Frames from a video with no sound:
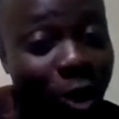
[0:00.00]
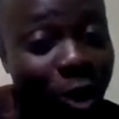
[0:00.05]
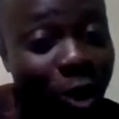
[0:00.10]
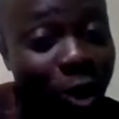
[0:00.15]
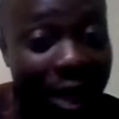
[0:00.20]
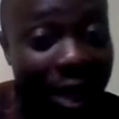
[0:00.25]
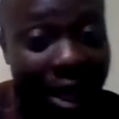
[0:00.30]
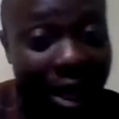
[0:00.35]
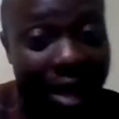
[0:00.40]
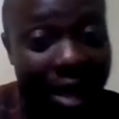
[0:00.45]
you
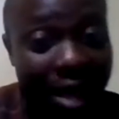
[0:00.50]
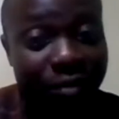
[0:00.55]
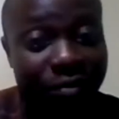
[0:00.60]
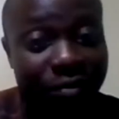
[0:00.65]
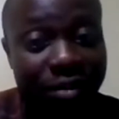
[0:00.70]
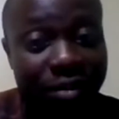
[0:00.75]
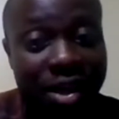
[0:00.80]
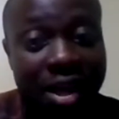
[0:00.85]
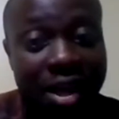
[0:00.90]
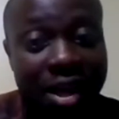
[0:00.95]
have
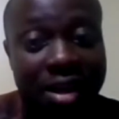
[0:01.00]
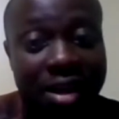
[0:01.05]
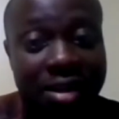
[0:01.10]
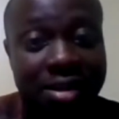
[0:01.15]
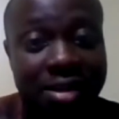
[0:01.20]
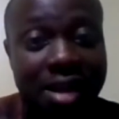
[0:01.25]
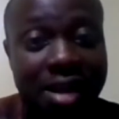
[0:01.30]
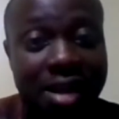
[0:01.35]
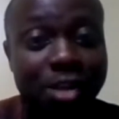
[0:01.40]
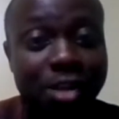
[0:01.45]
installed in your
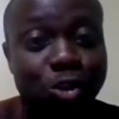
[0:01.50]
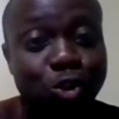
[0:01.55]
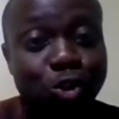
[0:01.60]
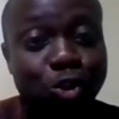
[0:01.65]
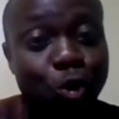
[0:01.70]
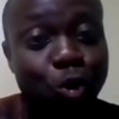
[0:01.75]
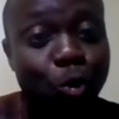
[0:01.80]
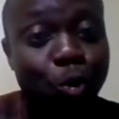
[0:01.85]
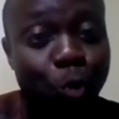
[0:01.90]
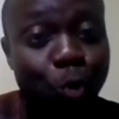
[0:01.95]
life
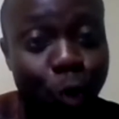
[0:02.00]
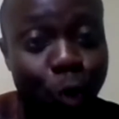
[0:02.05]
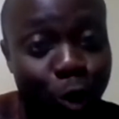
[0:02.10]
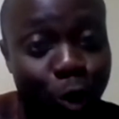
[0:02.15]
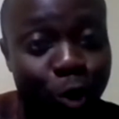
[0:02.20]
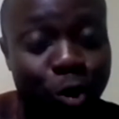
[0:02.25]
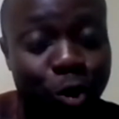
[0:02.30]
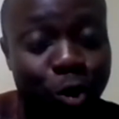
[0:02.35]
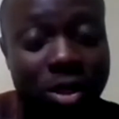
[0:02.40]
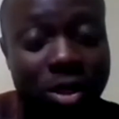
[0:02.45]
that
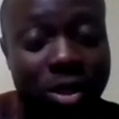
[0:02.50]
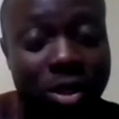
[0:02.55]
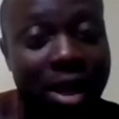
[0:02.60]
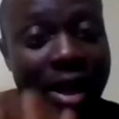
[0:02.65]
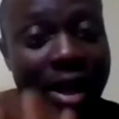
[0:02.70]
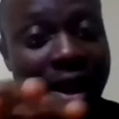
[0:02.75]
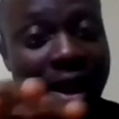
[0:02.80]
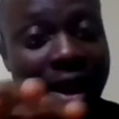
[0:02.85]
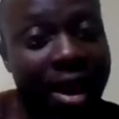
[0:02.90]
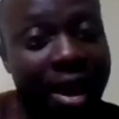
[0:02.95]
you
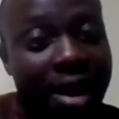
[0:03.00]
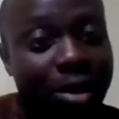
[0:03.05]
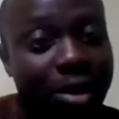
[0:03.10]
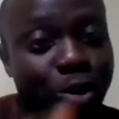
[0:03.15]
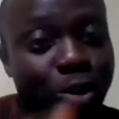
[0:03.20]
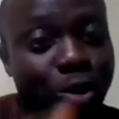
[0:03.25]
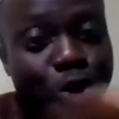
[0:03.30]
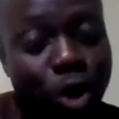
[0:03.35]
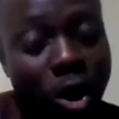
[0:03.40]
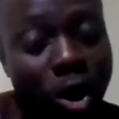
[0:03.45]
would
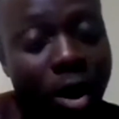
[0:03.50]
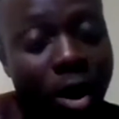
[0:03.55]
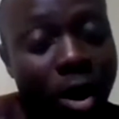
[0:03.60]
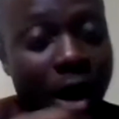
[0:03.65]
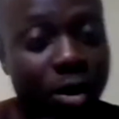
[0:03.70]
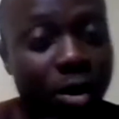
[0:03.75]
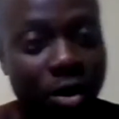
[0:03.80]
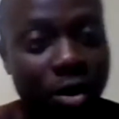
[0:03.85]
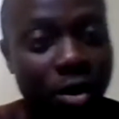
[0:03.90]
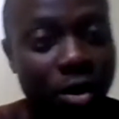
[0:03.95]

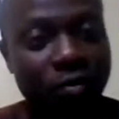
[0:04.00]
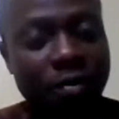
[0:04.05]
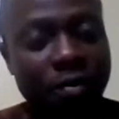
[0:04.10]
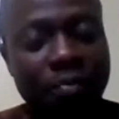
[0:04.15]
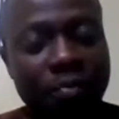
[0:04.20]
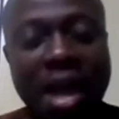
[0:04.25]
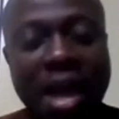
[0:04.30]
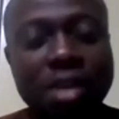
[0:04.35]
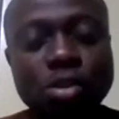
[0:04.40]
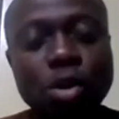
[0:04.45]
draw out of.
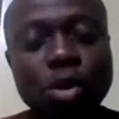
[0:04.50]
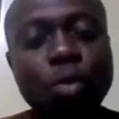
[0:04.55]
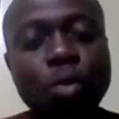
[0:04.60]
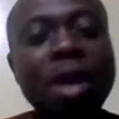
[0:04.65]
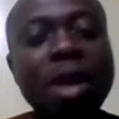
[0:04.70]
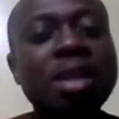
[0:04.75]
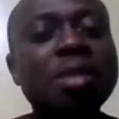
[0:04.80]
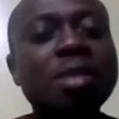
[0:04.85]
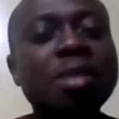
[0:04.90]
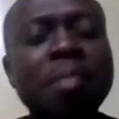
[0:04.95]
And so
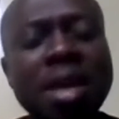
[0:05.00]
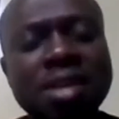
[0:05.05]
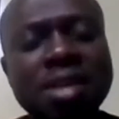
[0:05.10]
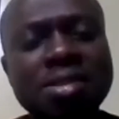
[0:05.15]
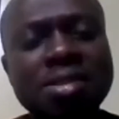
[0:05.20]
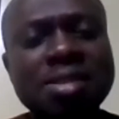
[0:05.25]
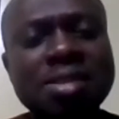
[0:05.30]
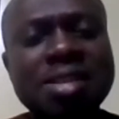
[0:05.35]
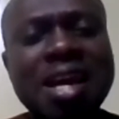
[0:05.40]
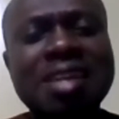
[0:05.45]
what it
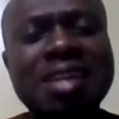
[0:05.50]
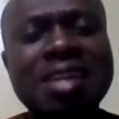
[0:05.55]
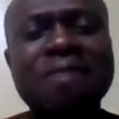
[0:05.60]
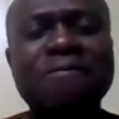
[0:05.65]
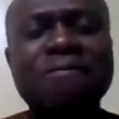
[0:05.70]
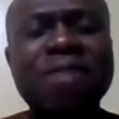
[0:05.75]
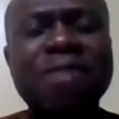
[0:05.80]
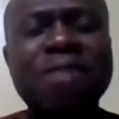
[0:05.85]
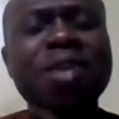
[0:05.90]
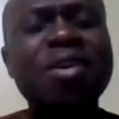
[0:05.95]
means is that the
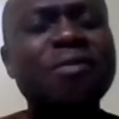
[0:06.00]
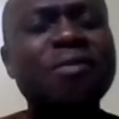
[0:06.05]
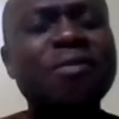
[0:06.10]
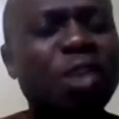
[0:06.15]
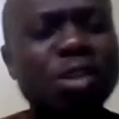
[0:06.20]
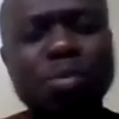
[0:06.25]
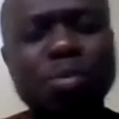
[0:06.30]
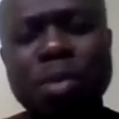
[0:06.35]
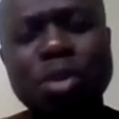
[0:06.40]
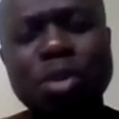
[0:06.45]
very
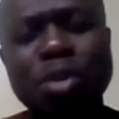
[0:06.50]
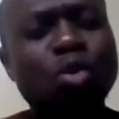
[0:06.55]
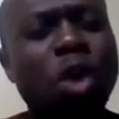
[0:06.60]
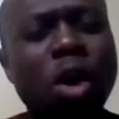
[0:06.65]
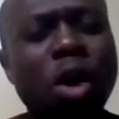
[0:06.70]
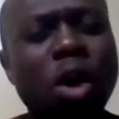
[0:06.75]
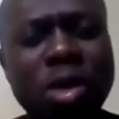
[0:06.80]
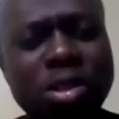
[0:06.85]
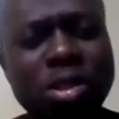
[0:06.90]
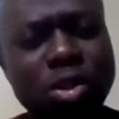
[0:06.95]
first place to
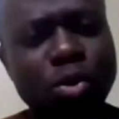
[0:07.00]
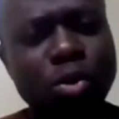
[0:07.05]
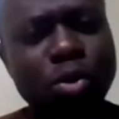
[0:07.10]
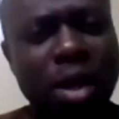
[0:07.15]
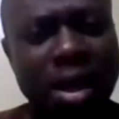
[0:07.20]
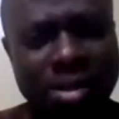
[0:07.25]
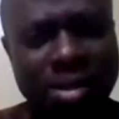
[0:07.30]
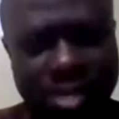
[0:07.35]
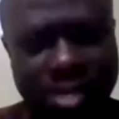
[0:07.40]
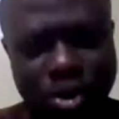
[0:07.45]
always
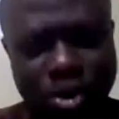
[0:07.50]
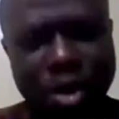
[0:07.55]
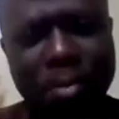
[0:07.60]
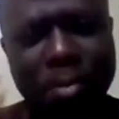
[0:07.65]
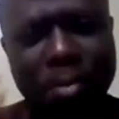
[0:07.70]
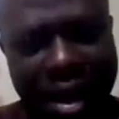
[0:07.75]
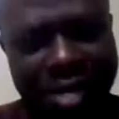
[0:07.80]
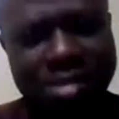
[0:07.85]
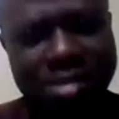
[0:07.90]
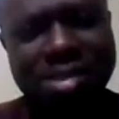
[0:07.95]
look at is your
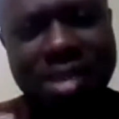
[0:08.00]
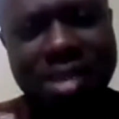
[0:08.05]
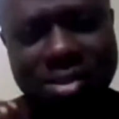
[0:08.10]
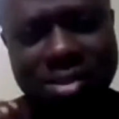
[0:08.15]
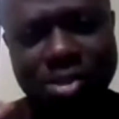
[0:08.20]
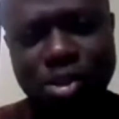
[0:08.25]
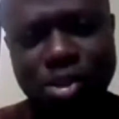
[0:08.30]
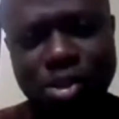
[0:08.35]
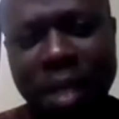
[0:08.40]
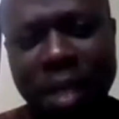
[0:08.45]
mindset,
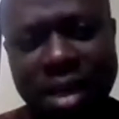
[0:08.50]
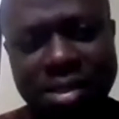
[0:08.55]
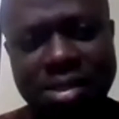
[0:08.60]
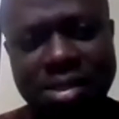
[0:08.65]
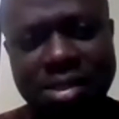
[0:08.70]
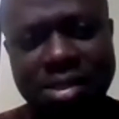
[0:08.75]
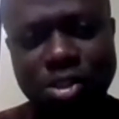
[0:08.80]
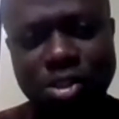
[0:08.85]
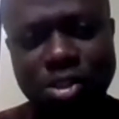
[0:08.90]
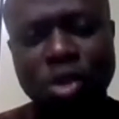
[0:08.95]
is your
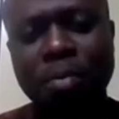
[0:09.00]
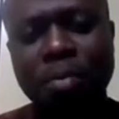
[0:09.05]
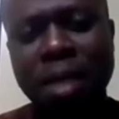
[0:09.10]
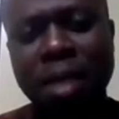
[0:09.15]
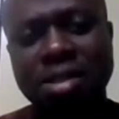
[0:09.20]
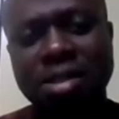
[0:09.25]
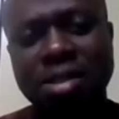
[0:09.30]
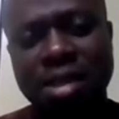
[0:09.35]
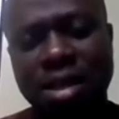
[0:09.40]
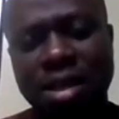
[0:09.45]
mindset, is your
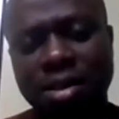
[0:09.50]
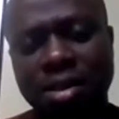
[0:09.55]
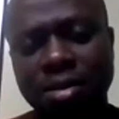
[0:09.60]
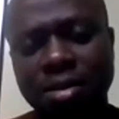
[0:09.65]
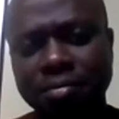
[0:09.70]
mindset.